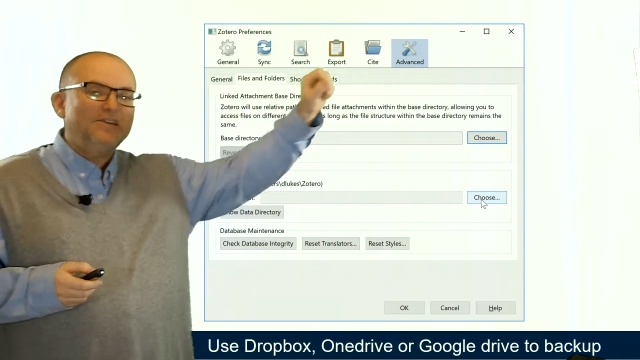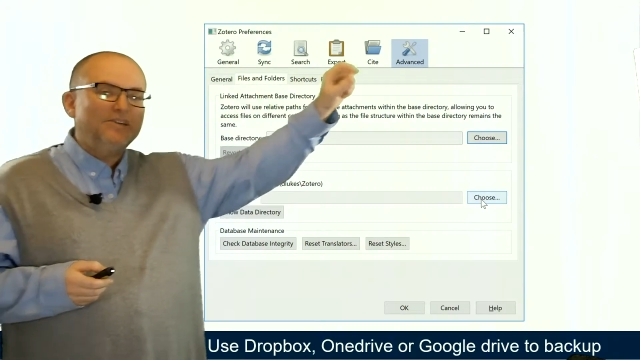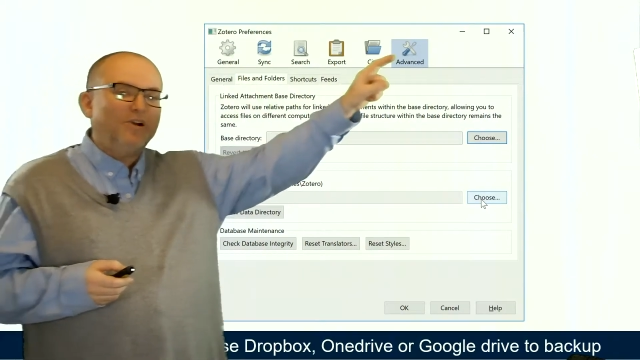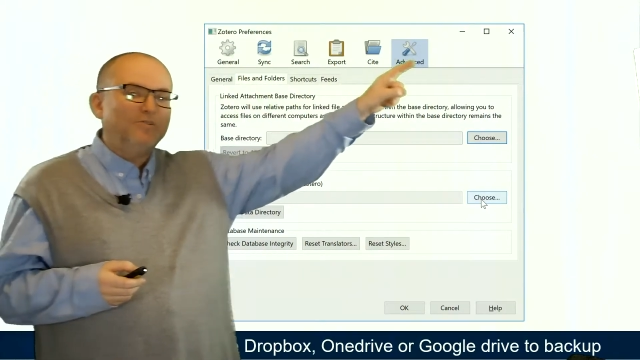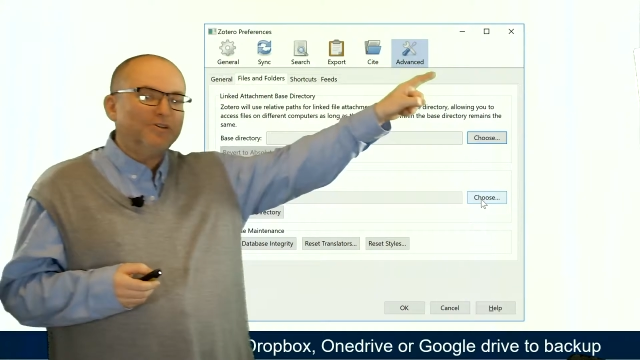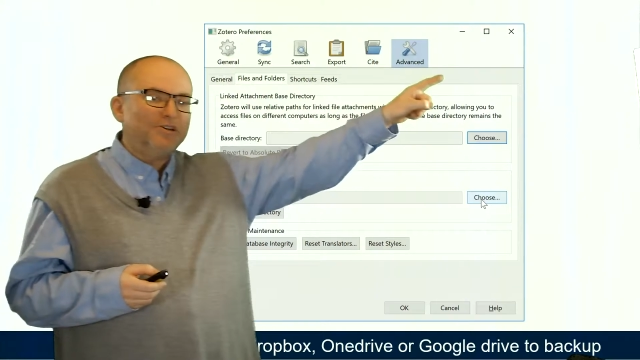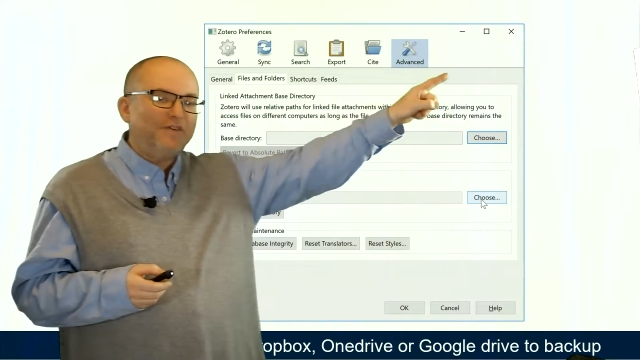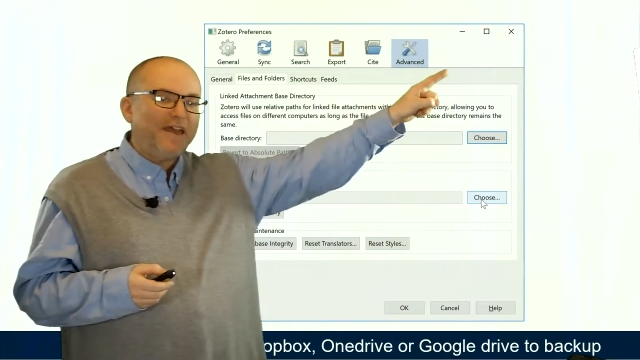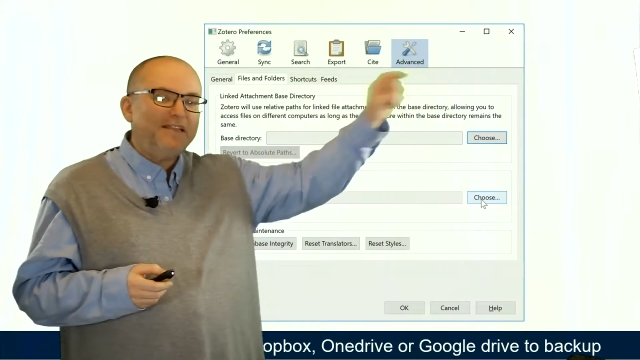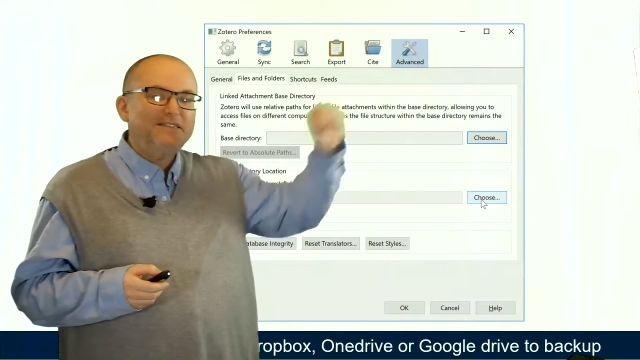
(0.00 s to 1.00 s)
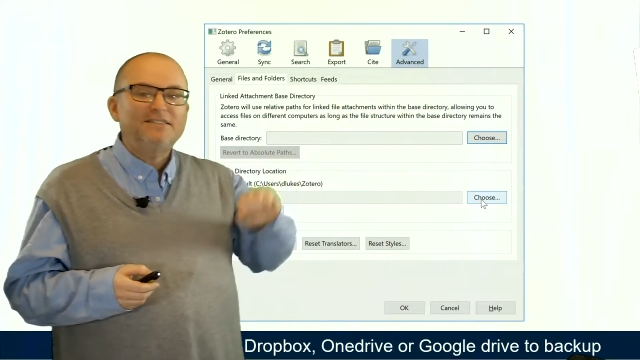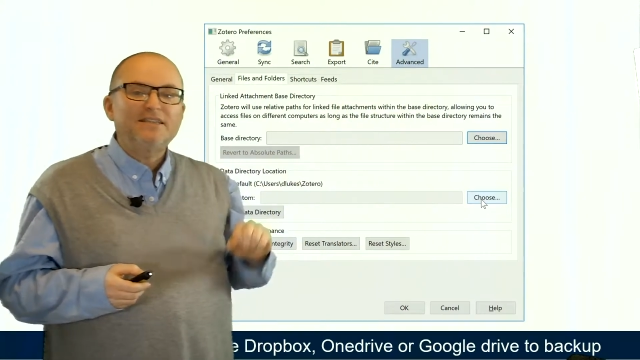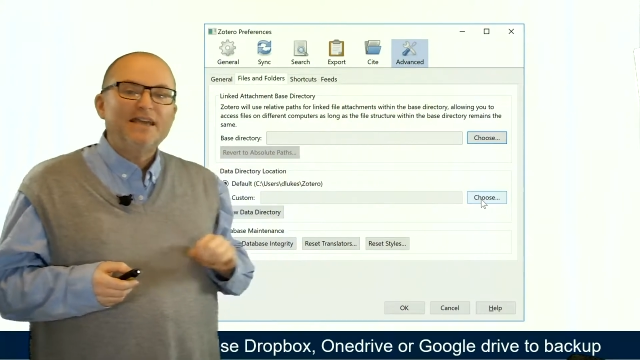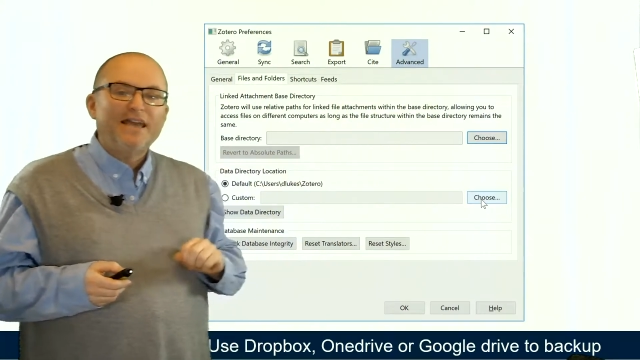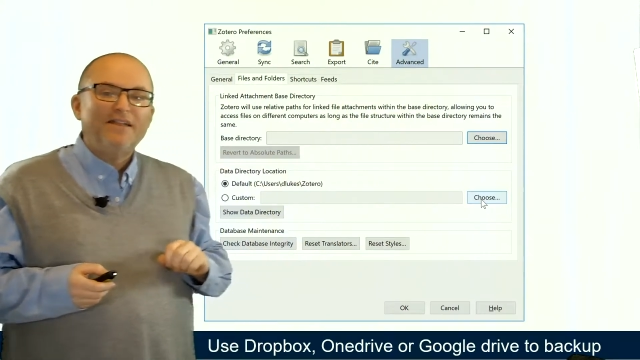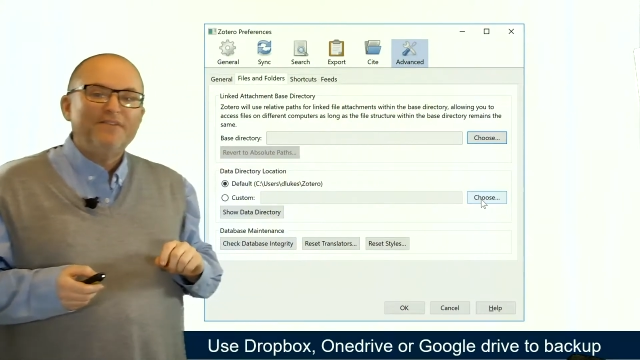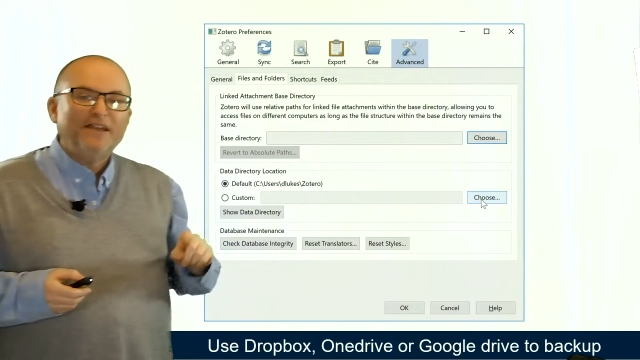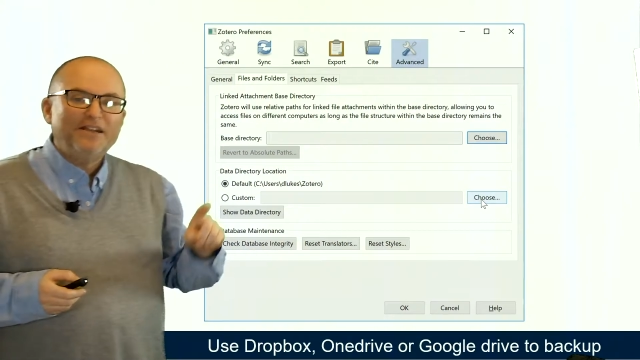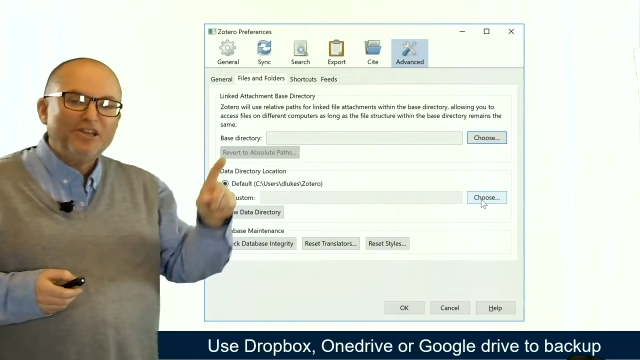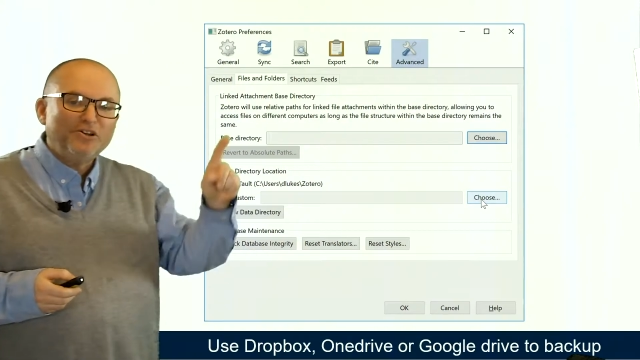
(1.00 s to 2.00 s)
go to Advanced, and
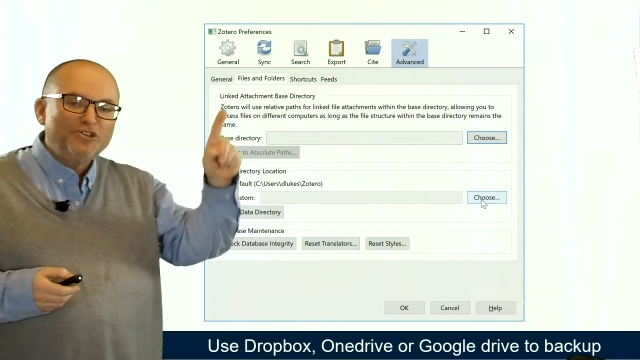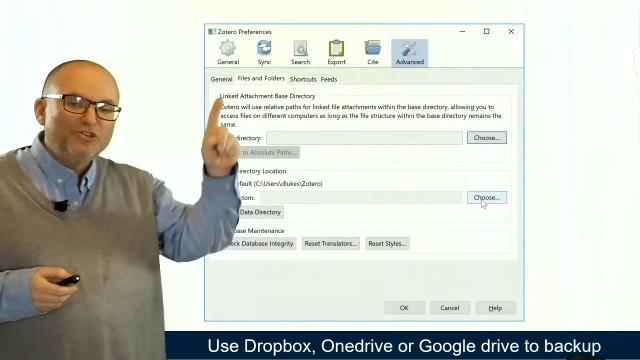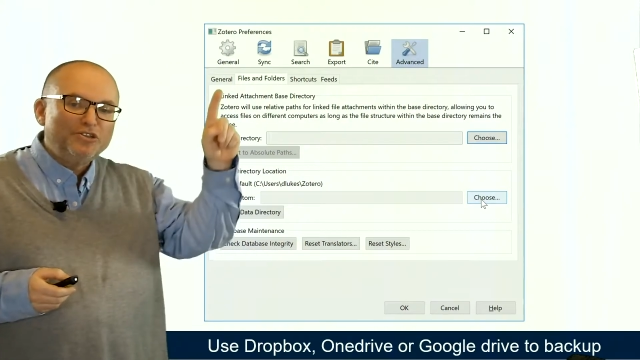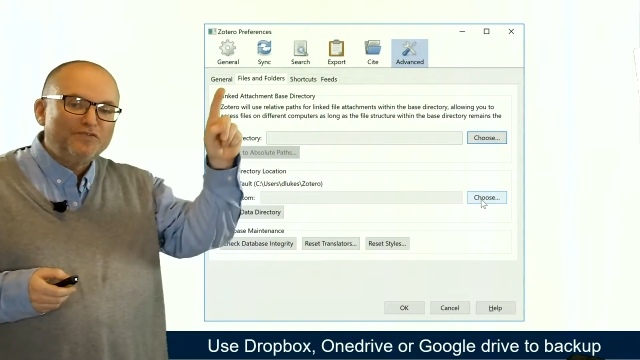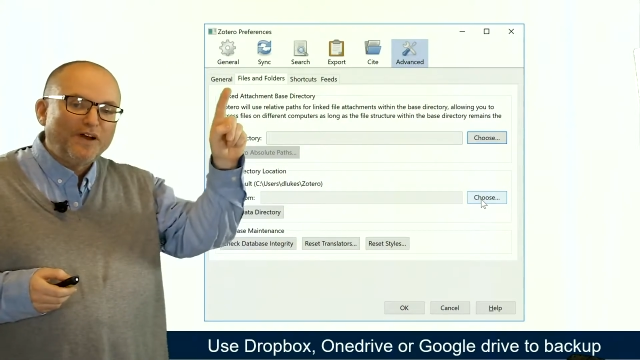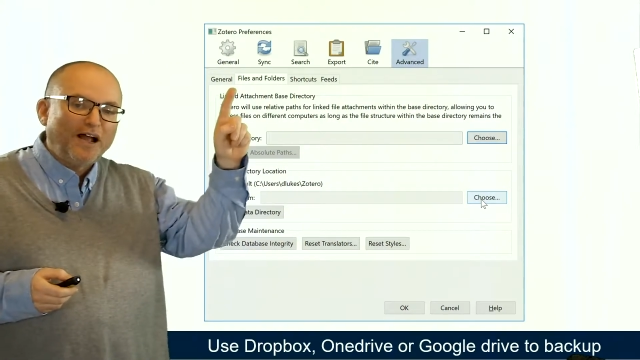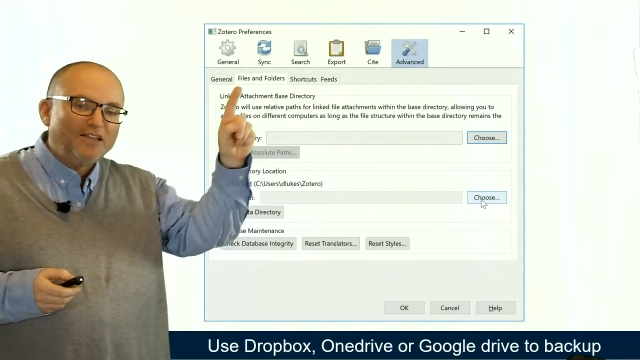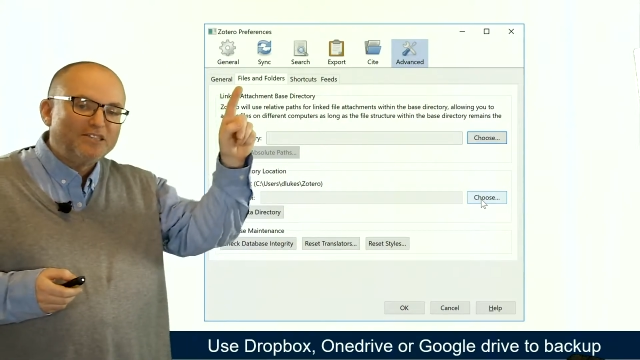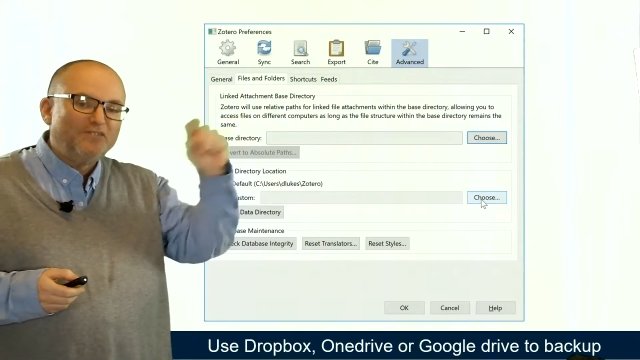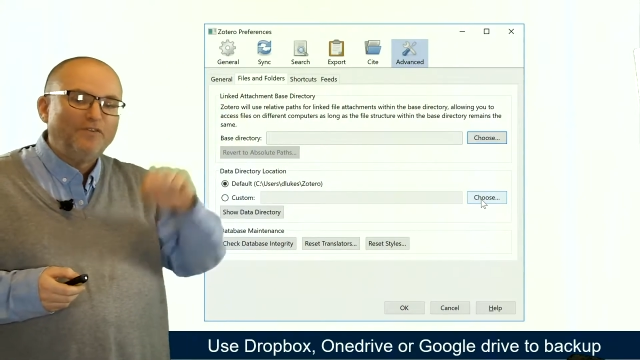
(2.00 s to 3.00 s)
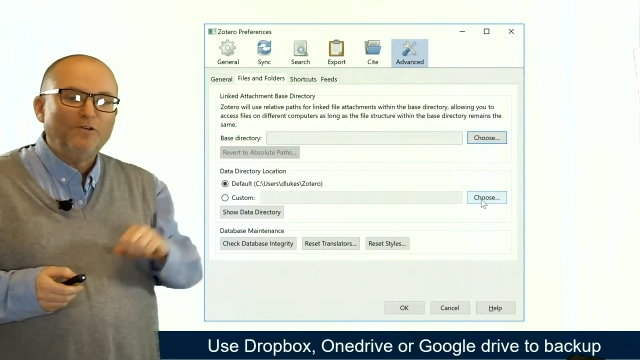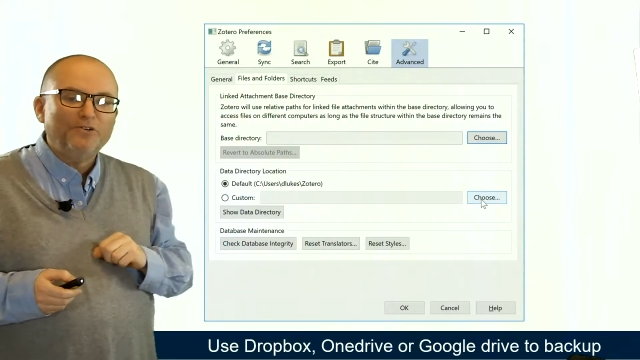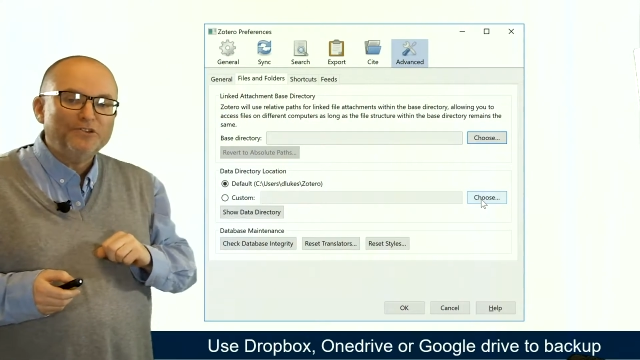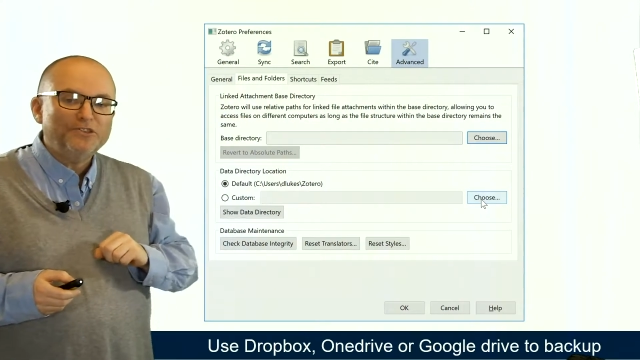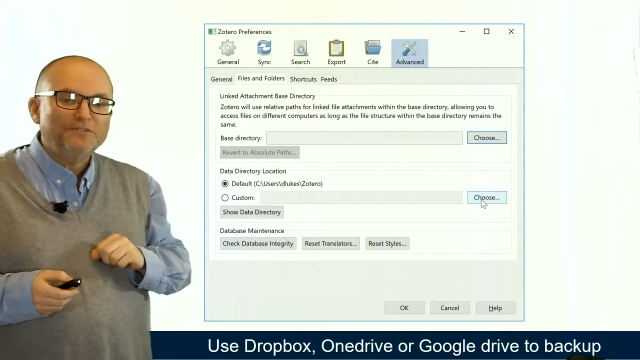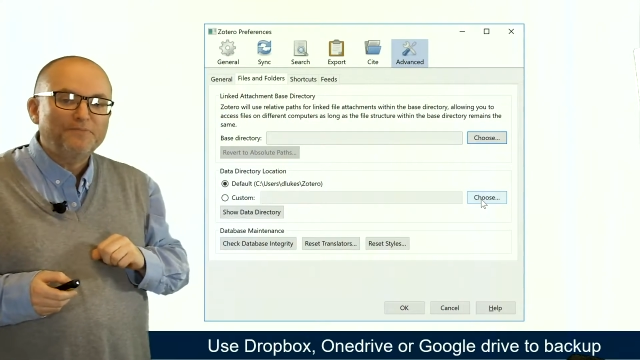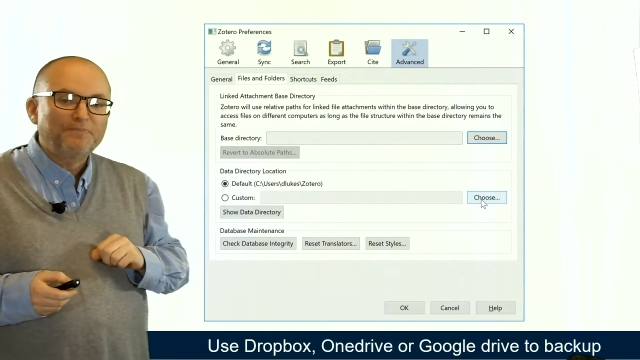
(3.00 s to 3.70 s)
then here choose Files and Folders.